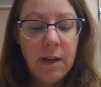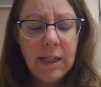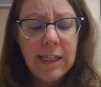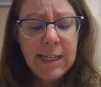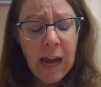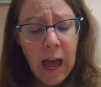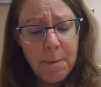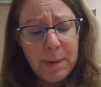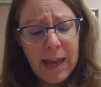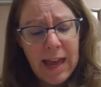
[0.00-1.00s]

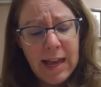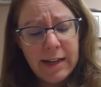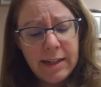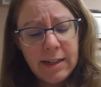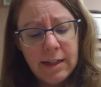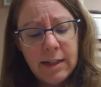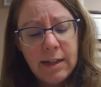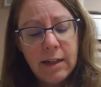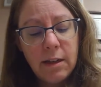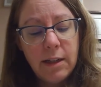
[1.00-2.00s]
"Stop it!"
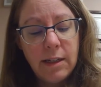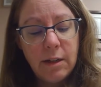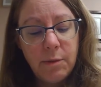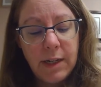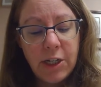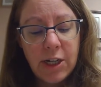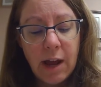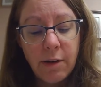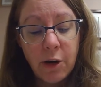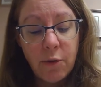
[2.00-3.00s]
Lizzie reached
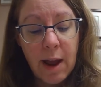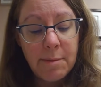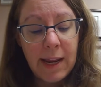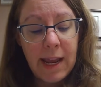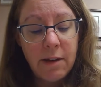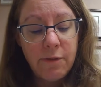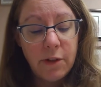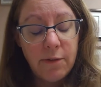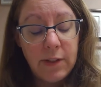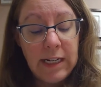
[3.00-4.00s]
out and grabbed a
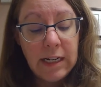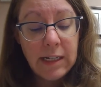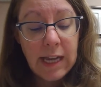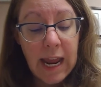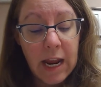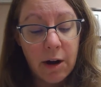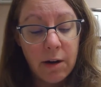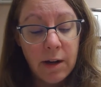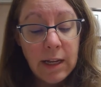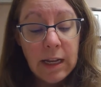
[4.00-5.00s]
handful of Lina's
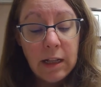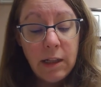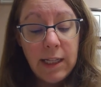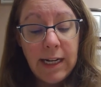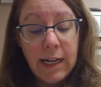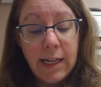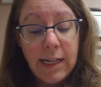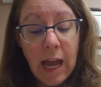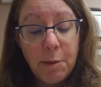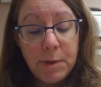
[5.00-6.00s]
hair. Lina
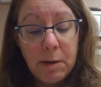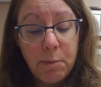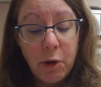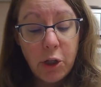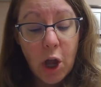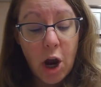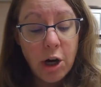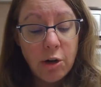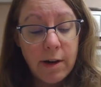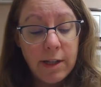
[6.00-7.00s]
yelped and pulled
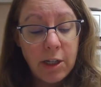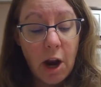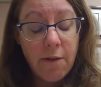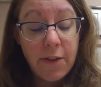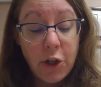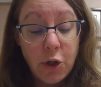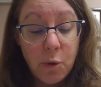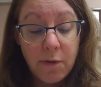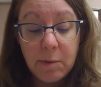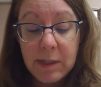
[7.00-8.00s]
harder on the scarf, and the
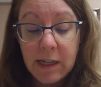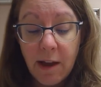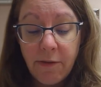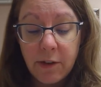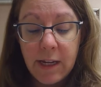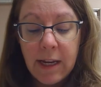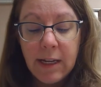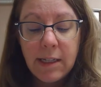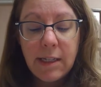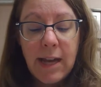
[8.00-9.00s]
two of them scuffled,
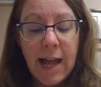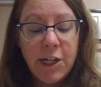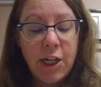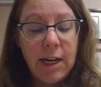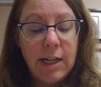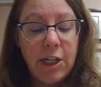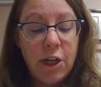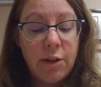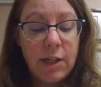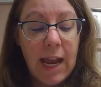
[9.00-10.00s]
snatching at each
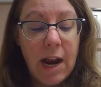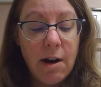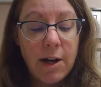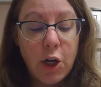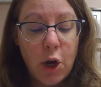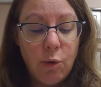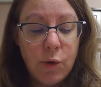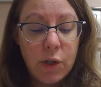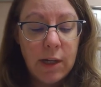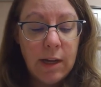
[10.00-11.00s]
other's hair and
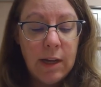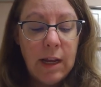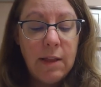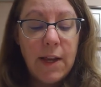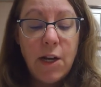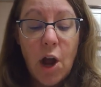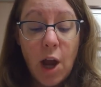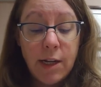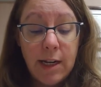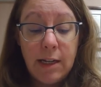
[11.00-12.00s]
coats. They
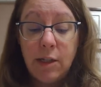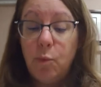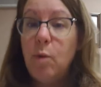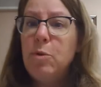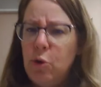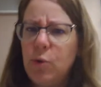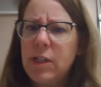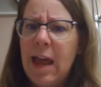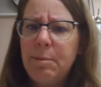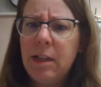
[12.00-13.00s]
knocked against a woman who
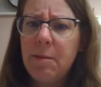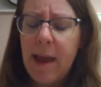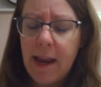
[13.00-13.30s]
snapped at them